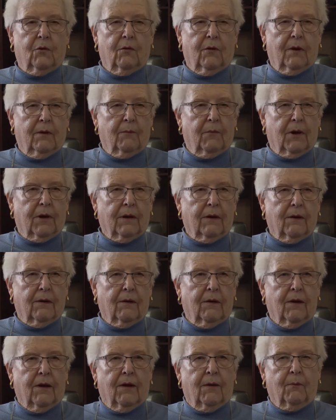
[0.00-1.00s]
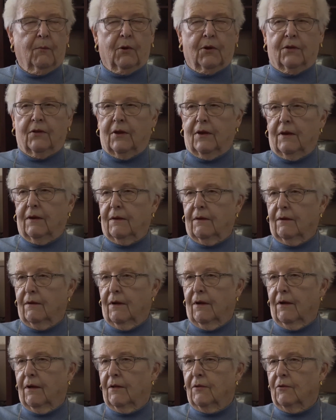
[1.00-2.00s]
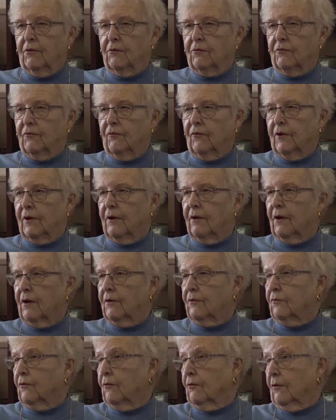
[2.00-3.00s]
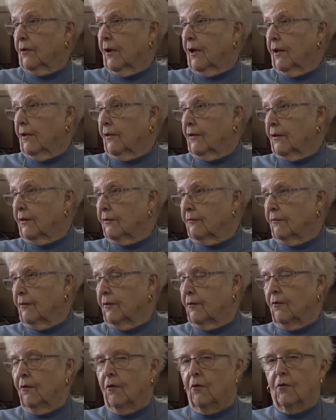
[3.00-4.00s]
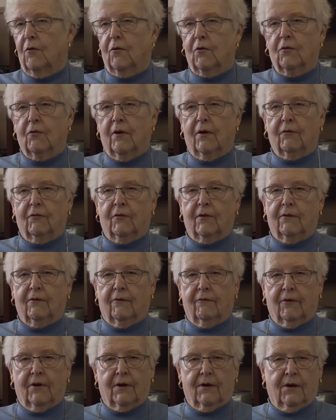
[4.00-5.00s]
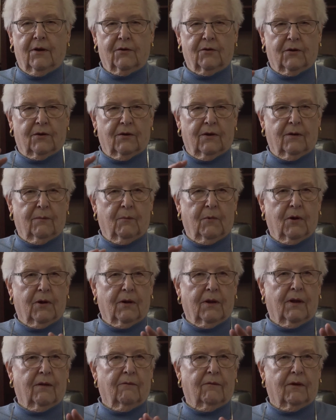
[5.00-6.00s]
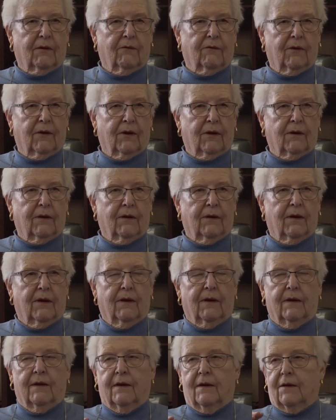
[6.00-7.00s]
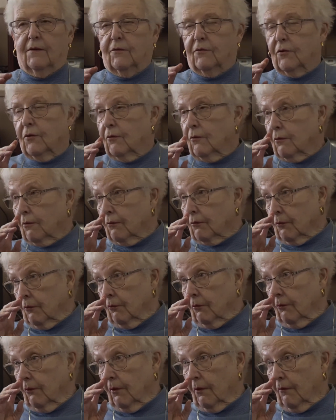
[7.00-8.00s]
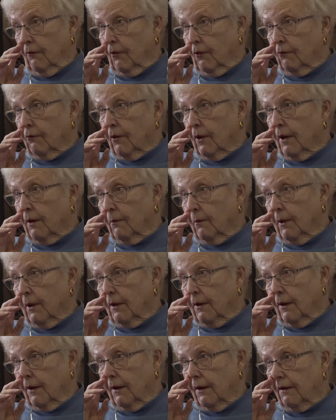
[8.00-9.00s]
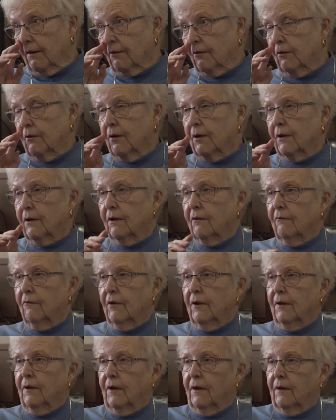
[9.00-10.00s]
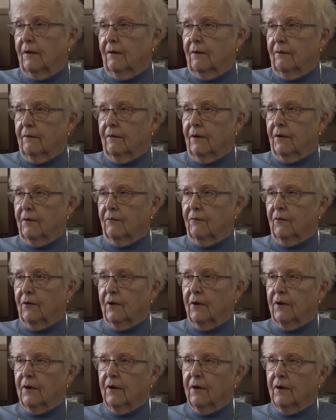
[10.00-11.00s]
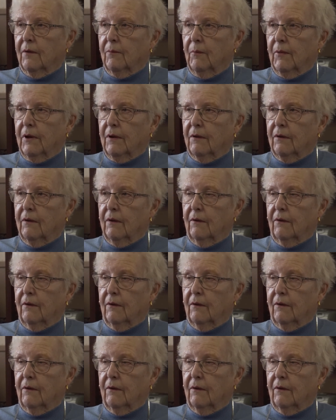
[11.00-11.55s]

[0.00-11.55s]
I'm not gonna. But there, all those Finn guys, all he said, no, you have to have a wedding. I said, I'm not having a wedding. So quite a few came in there, so I came in, and that's where I got married.